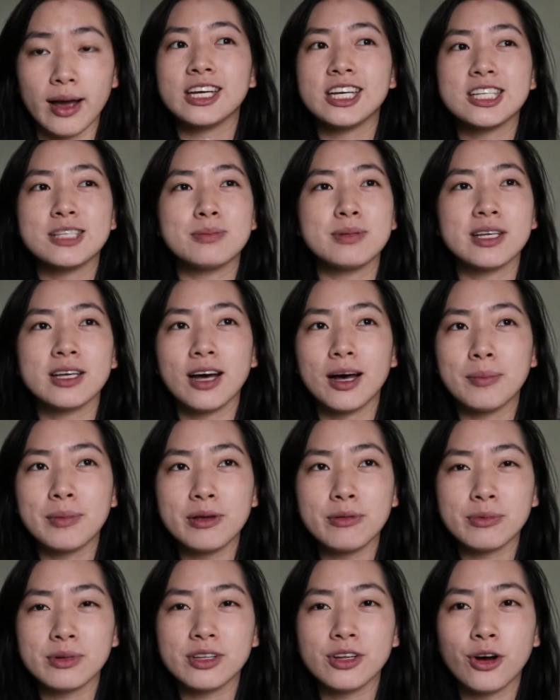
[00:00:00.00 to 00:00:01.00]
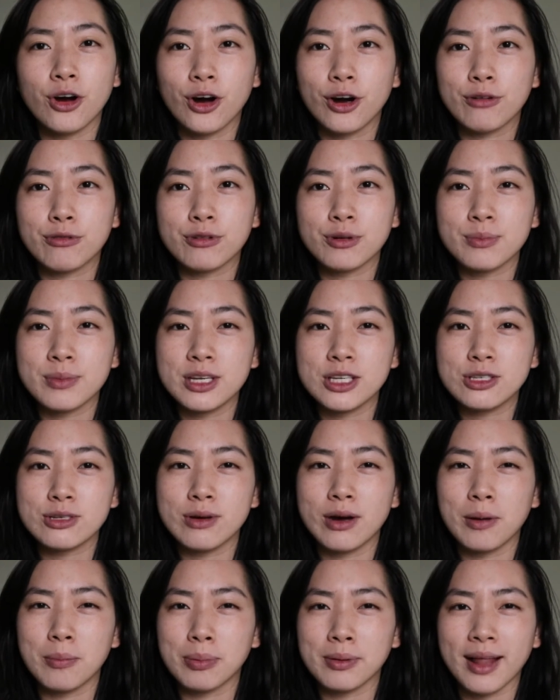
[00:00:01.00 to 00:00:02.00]
It's becoming really hard for me
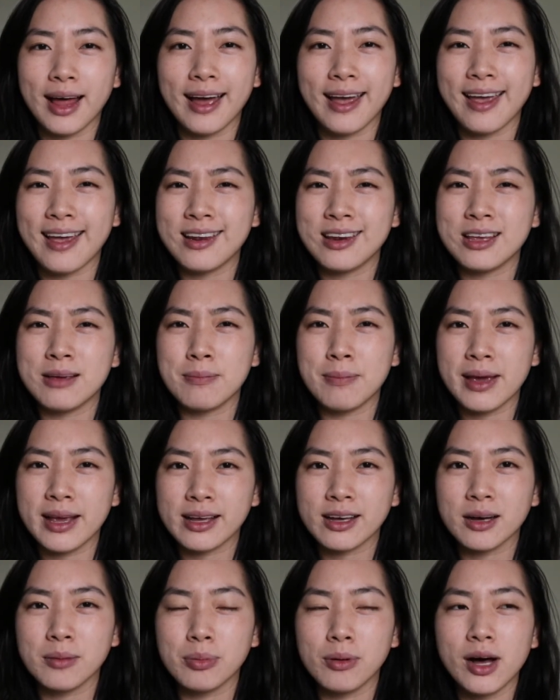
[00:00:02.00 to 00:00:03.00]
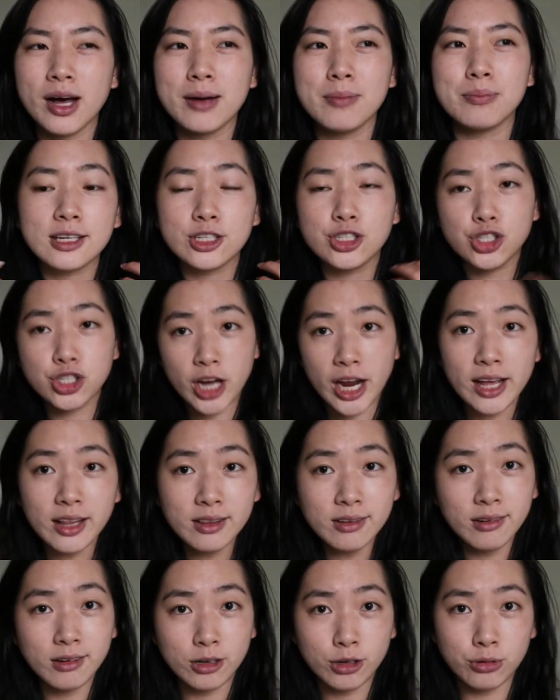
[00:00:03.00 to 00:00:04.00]
to apply any makeup on. The
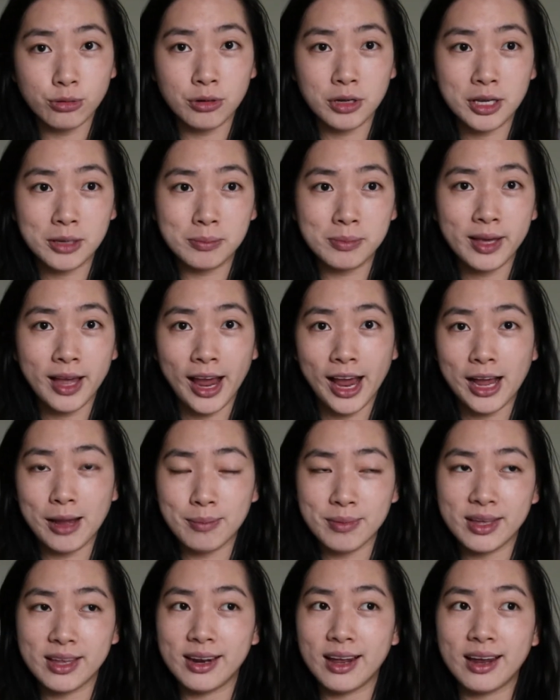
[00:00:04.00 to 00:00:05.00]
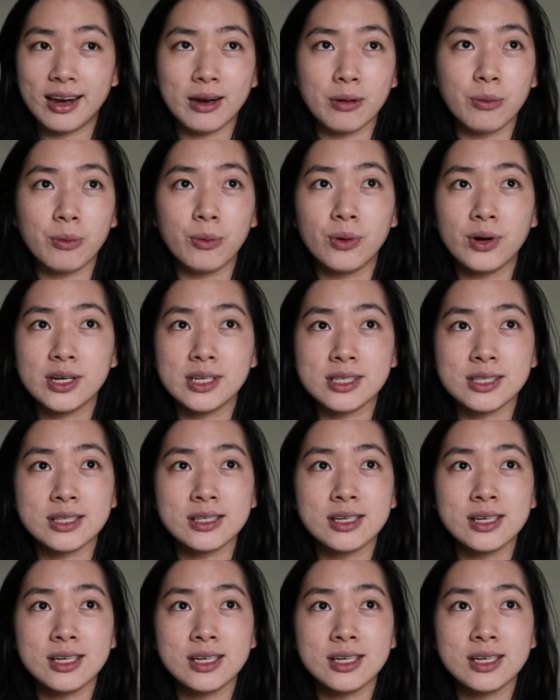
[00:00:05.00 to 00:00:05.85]
JLO cream came in and it was